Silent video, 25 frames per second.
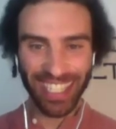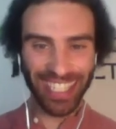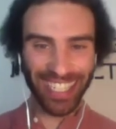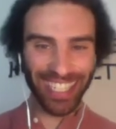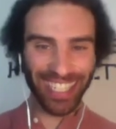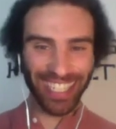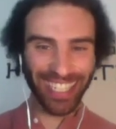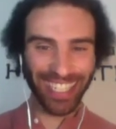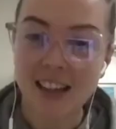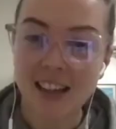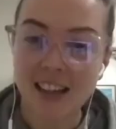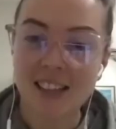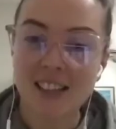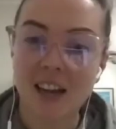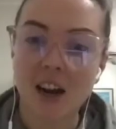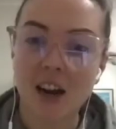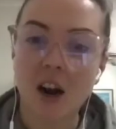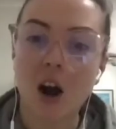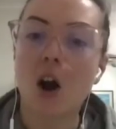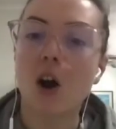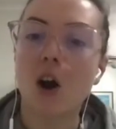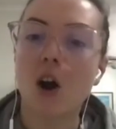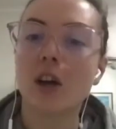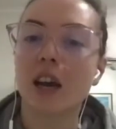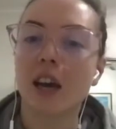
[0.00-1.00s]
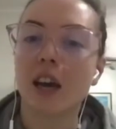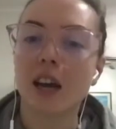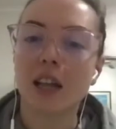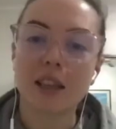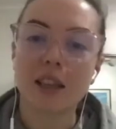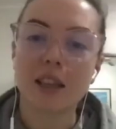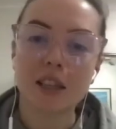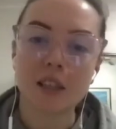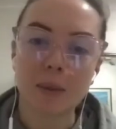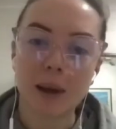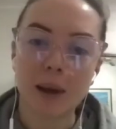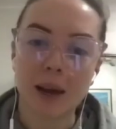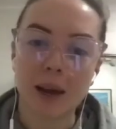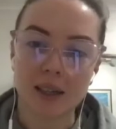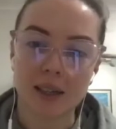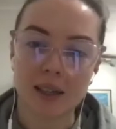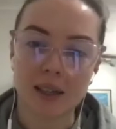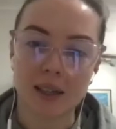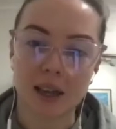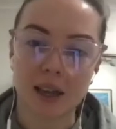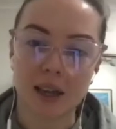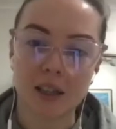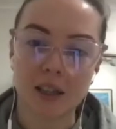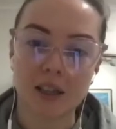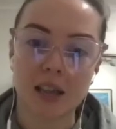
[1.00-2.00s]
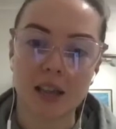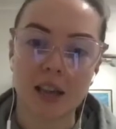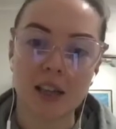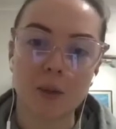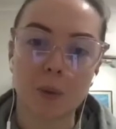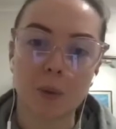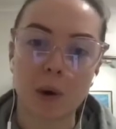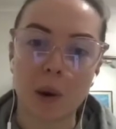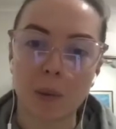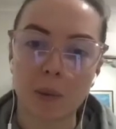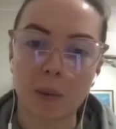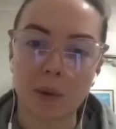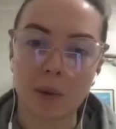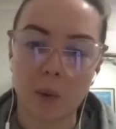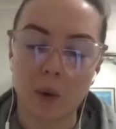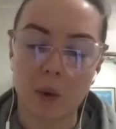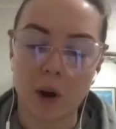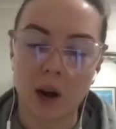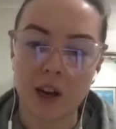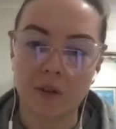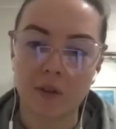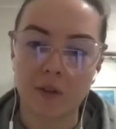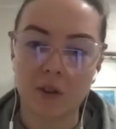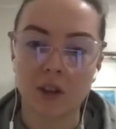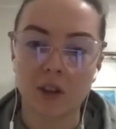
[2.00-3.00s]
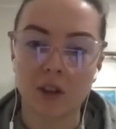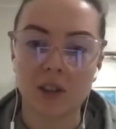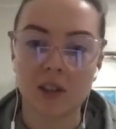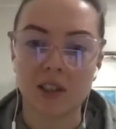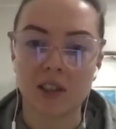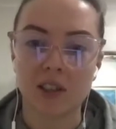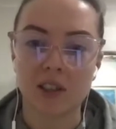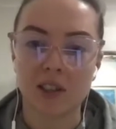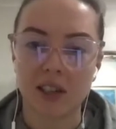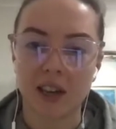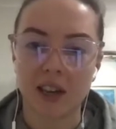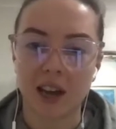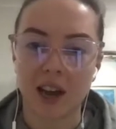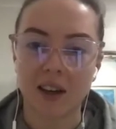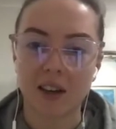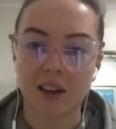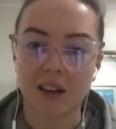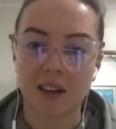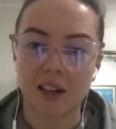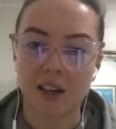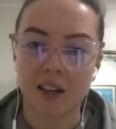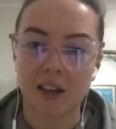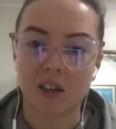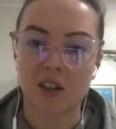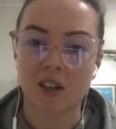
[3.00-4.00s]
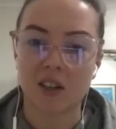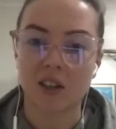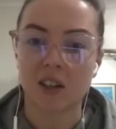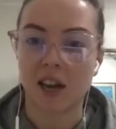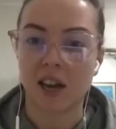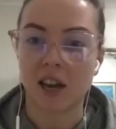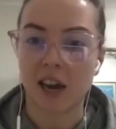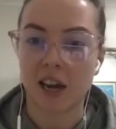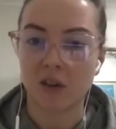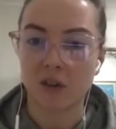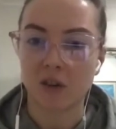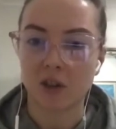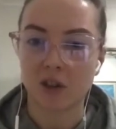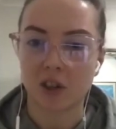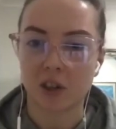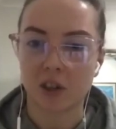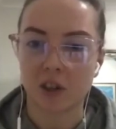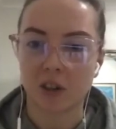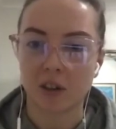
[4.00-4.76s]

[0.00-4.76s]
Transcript: and said, oh yeah, this makes sense. That's probably why you've got cystic acne, because it's an androgen.